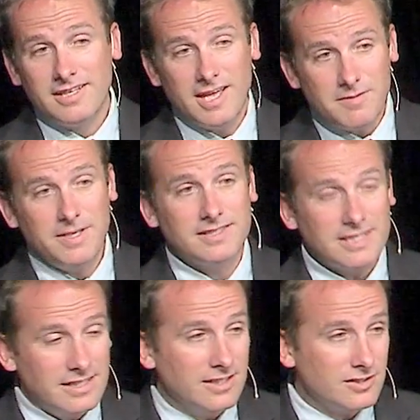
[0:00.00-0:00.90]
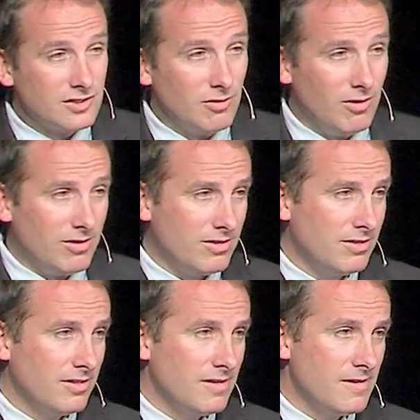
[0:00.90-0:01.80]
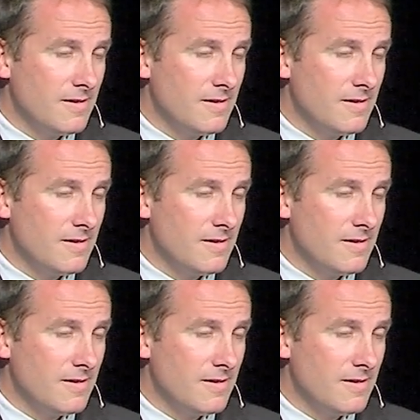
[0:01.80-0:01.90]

The enemy is in his soul.